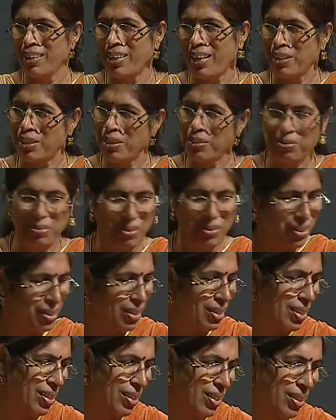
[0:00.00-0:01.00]
kind of
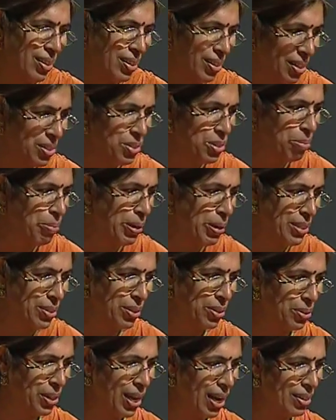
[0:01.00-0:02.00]
instruments
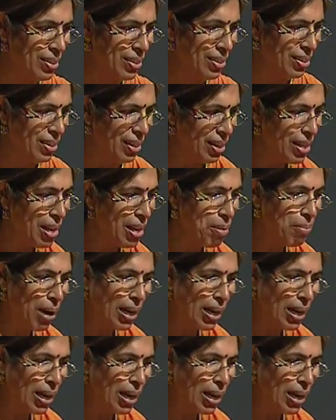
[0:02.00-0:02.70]
into that. Then